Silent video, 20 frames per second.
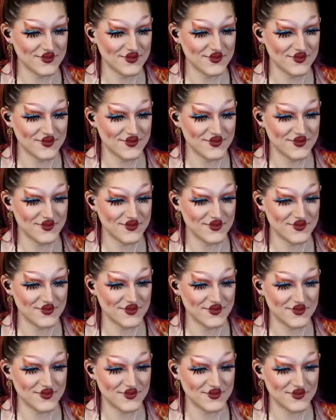
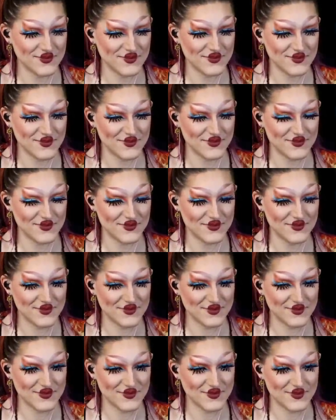
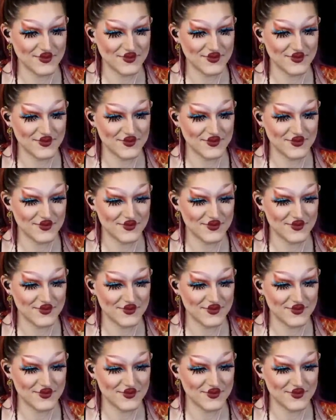No one is speaking in this clip.